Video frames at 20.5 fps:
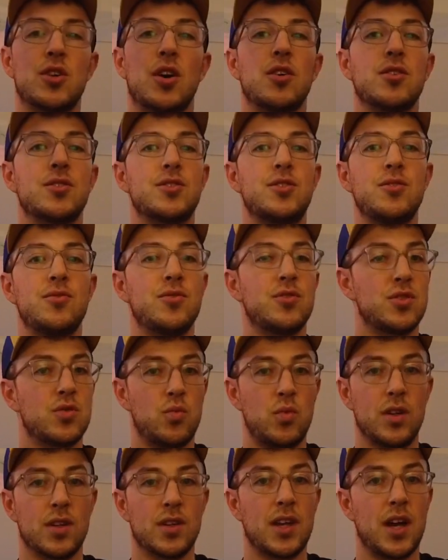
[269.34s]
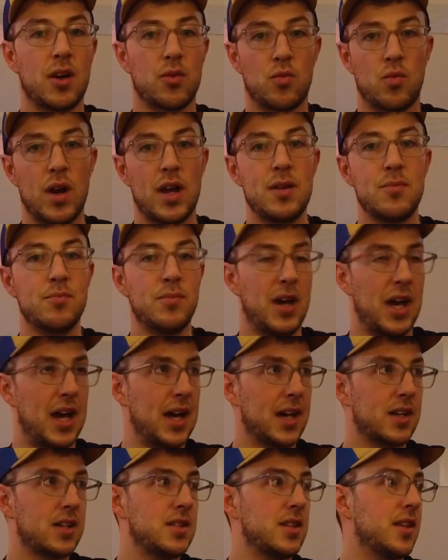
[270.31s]
all students will not write
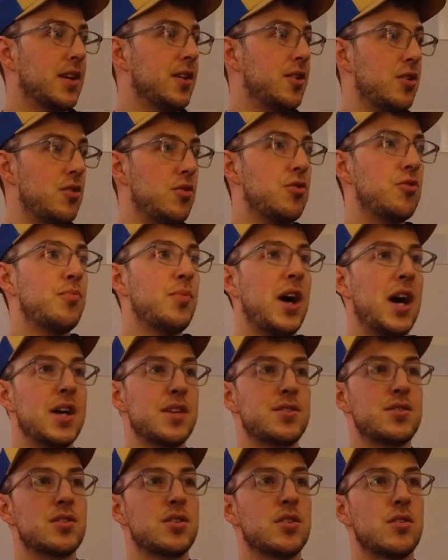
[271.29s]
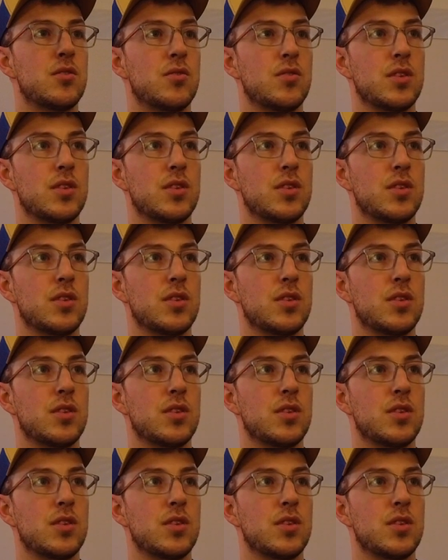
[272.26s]
back to their youth pastor